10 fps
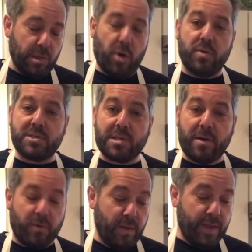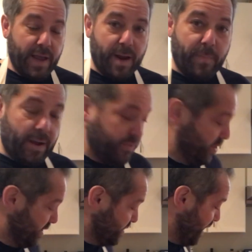low and slow. And about
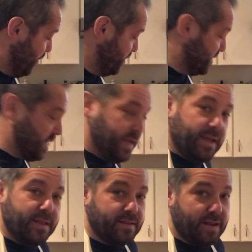this, I would say